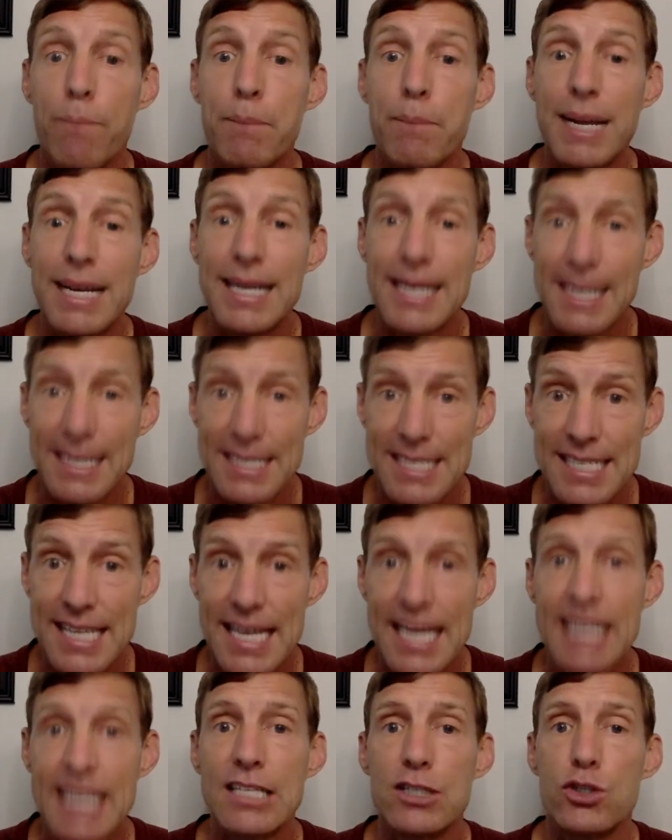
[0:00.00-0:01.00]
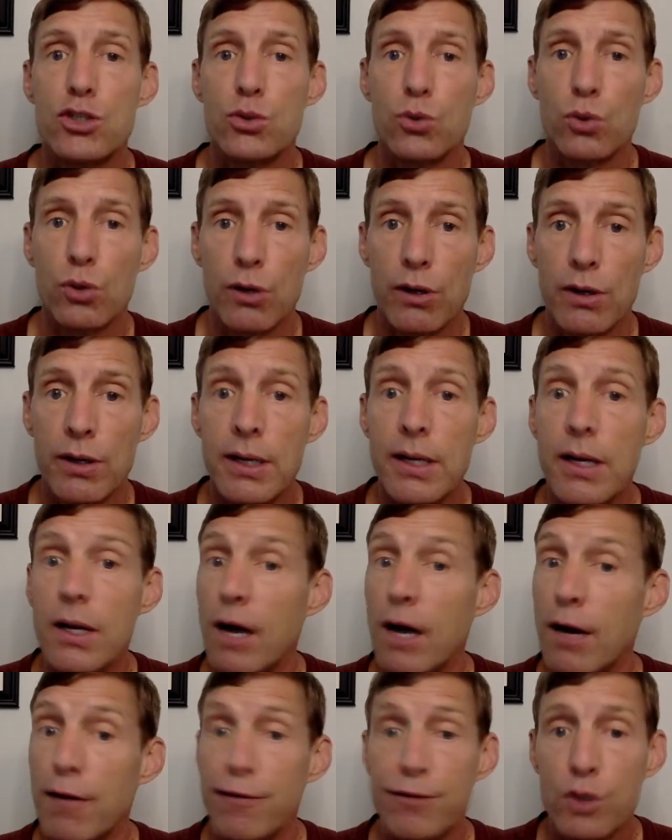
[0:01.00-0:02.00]
biking and skating tour
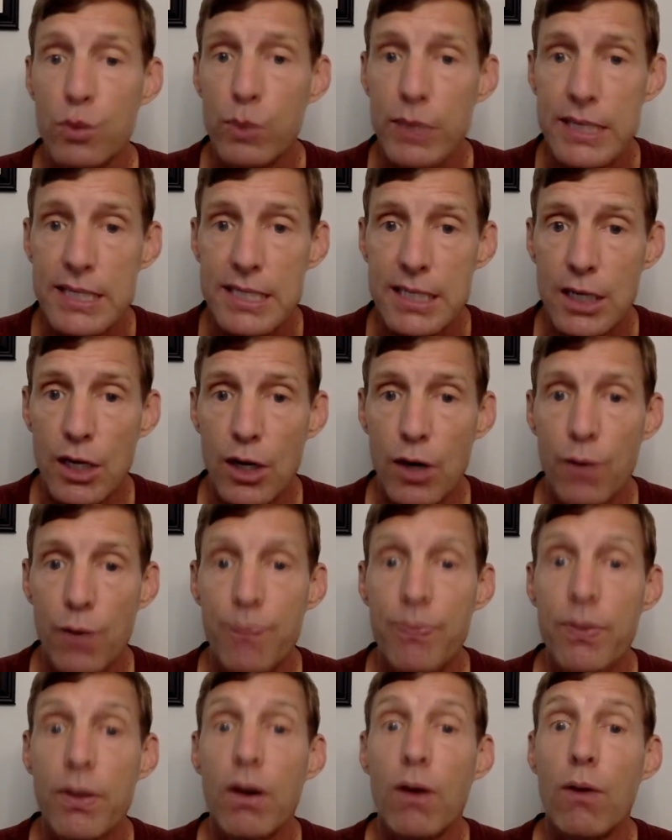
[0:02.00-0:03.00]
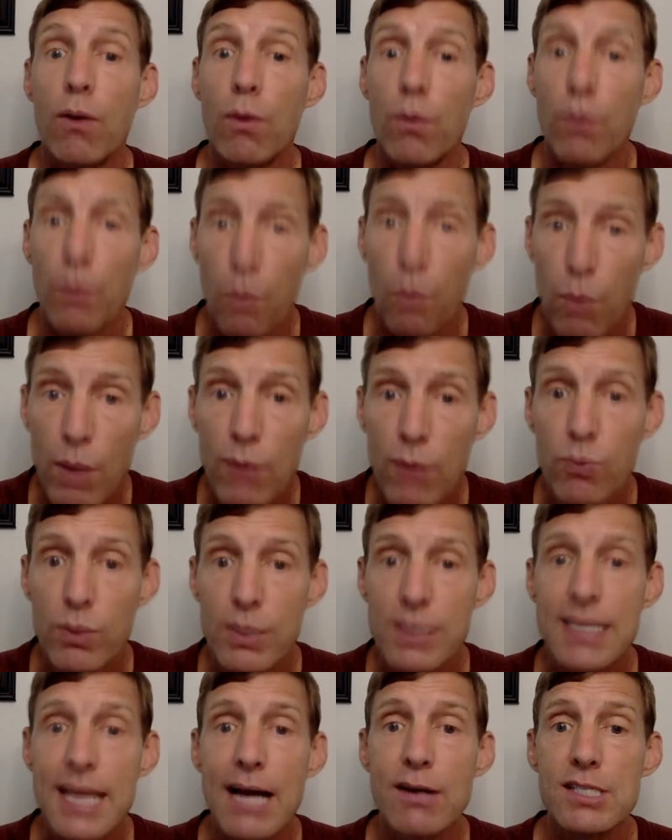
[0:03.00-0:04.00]
a few weeks ago. When we
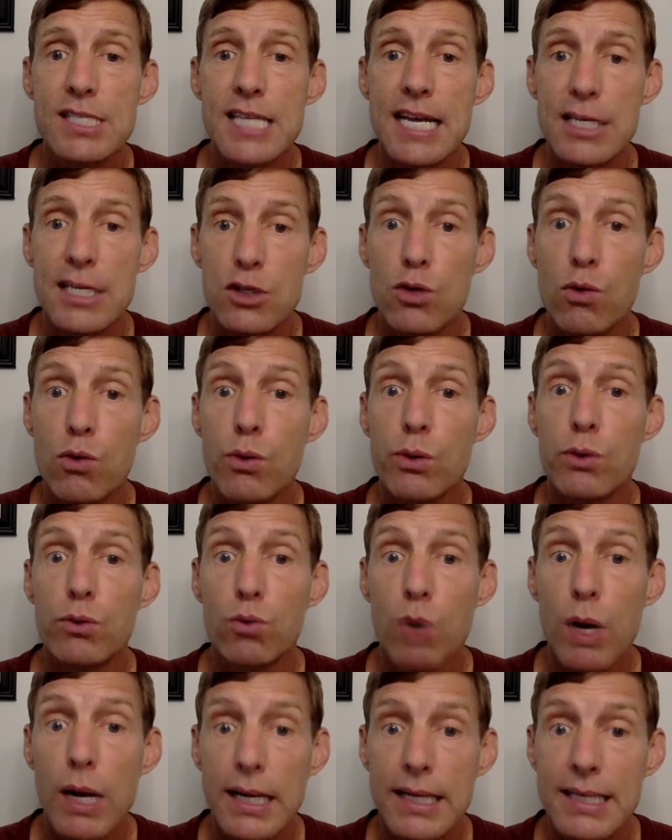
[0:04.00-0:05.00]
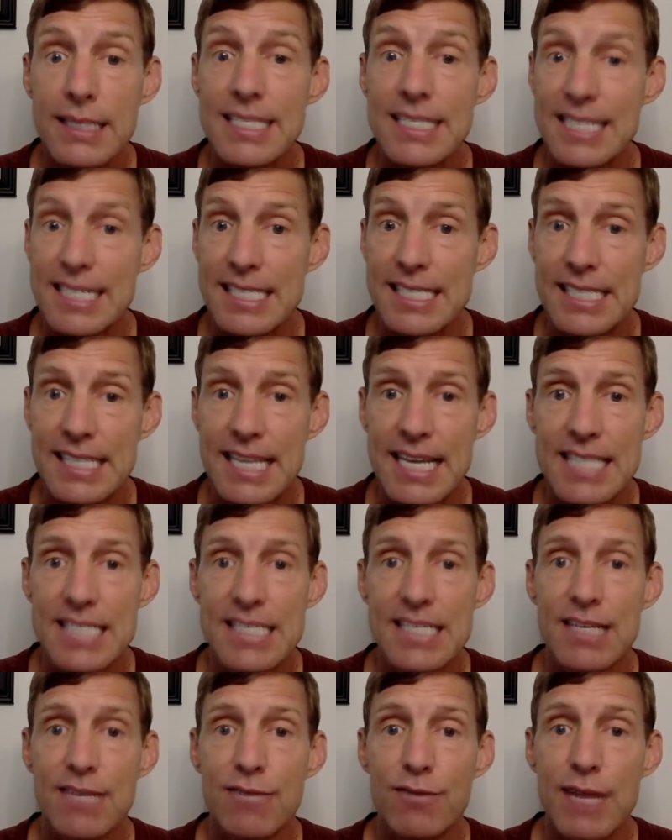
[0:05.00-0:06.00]
announced that tour would run 60 days
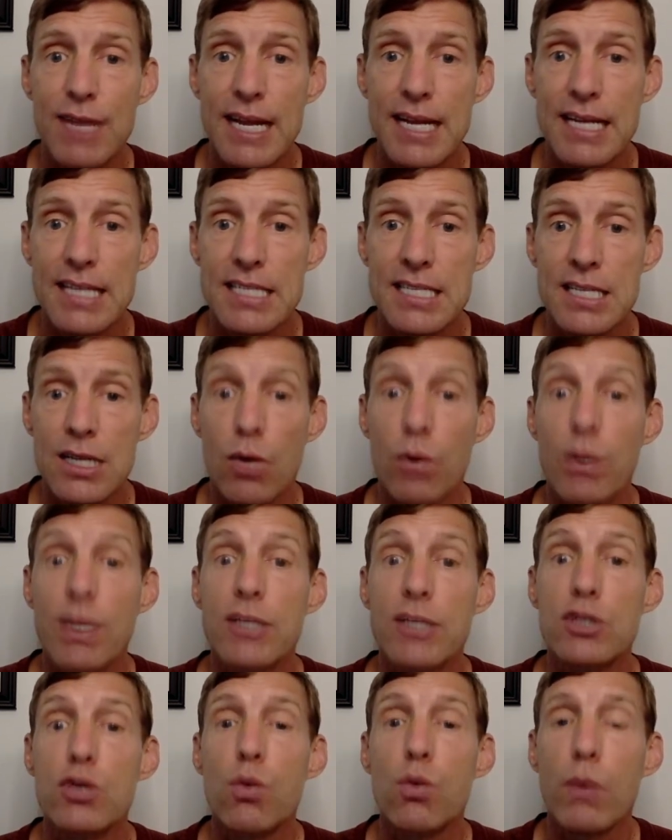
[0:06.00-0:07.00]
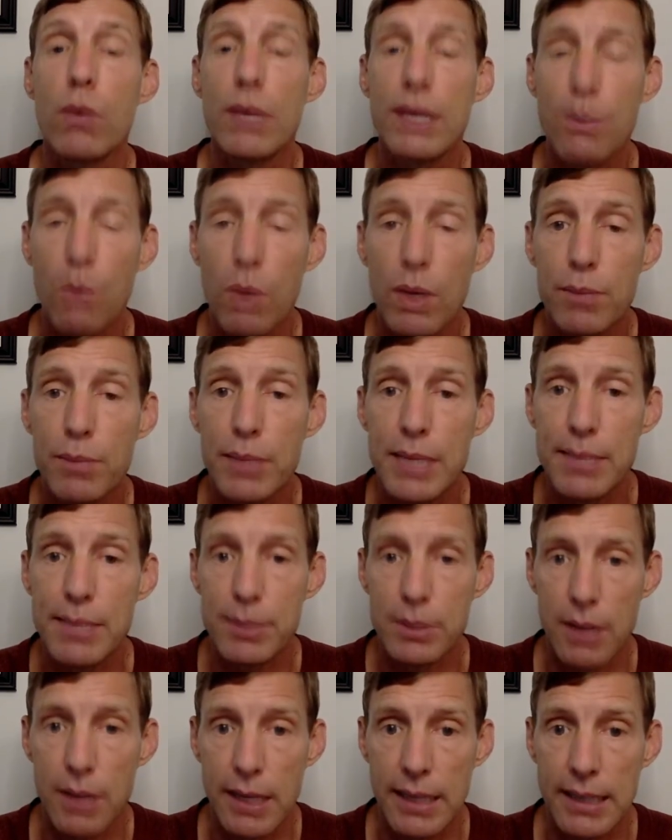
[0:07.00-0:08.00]
in advance, we had 21 people
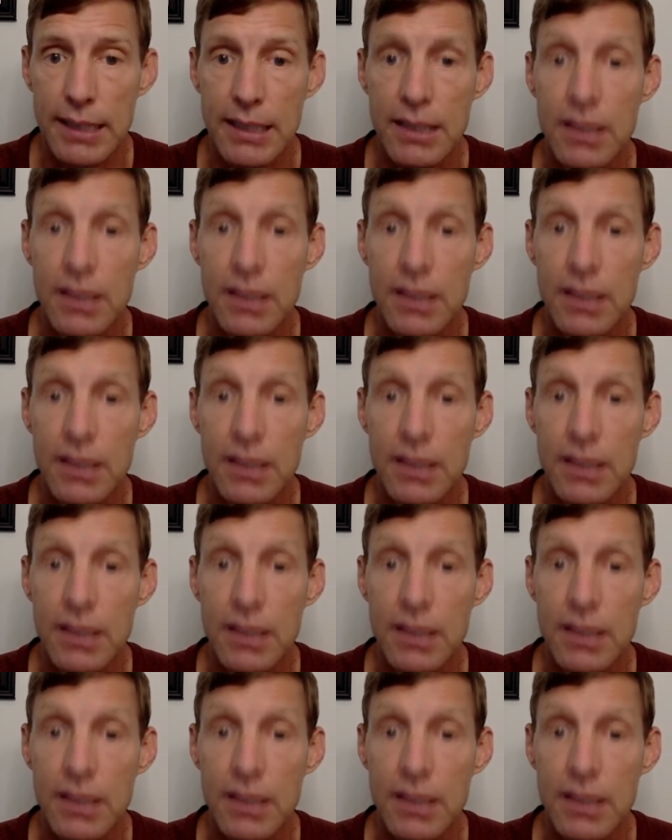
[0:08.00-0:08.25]
on it.